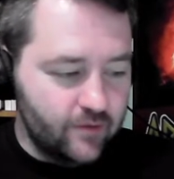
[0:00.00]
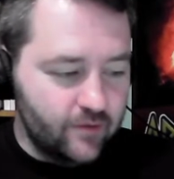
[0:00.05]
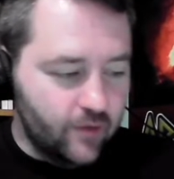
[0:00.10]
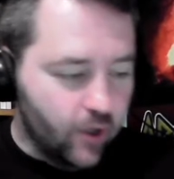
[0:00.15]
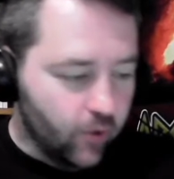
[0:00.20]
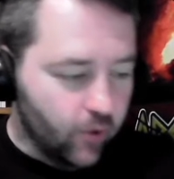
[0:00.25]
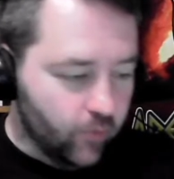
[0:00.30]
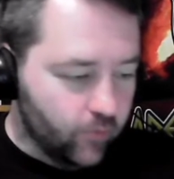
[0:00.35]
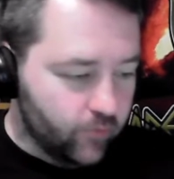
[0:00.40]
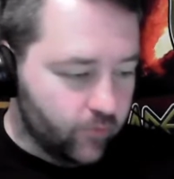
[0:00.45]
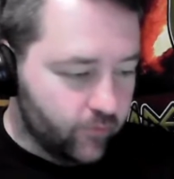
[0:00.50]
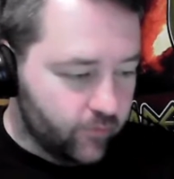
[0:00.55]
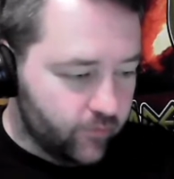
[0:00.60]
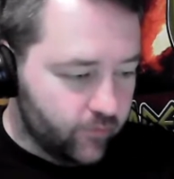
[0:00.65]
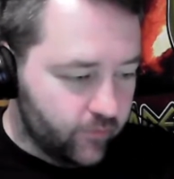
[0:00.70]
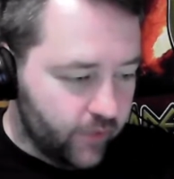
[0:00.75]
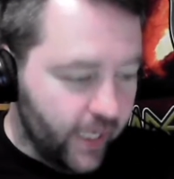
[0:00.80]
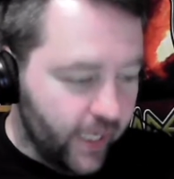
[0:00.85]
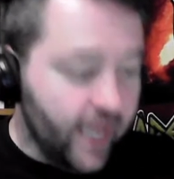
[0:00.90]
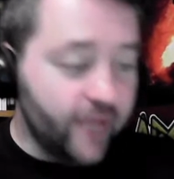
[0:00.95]
Oh,
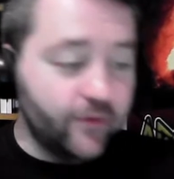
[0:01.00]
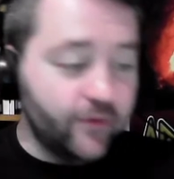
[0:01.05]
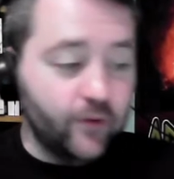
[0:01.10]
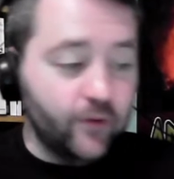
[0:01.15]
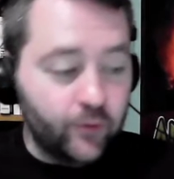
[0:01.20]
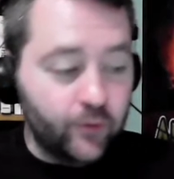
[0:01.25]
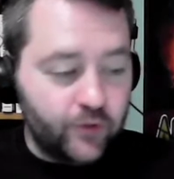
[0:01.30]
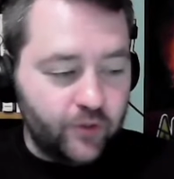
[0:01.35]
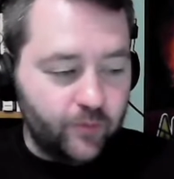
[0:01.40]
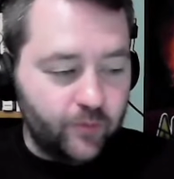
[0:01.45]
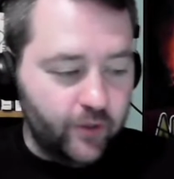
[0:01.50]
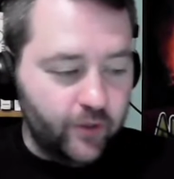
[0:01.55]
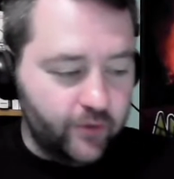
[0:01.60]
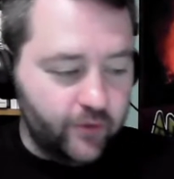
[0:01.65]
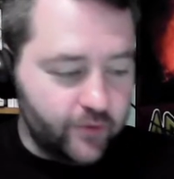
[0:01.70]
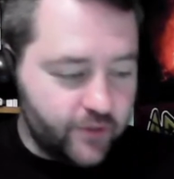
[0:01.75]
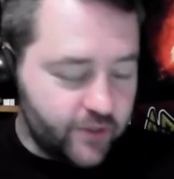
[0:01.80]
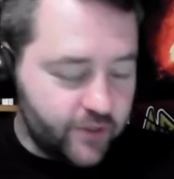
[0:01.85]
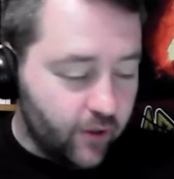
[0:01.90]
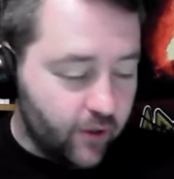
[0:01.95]
and the Lucha
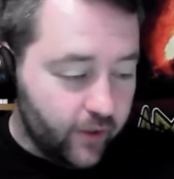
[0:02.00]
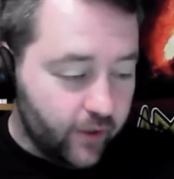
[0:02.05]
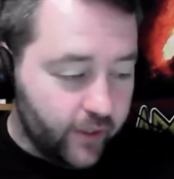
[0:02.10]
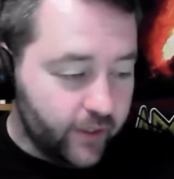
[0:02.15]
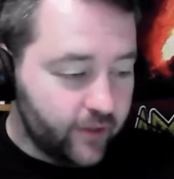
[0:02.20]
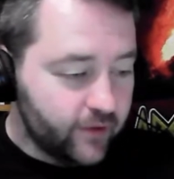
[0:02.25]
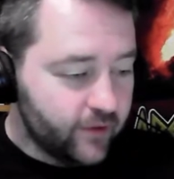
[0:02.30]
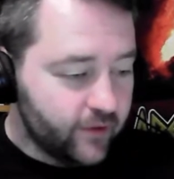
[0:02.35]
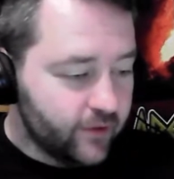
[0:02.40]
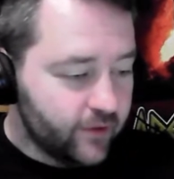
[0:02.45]
Brothers, sorry.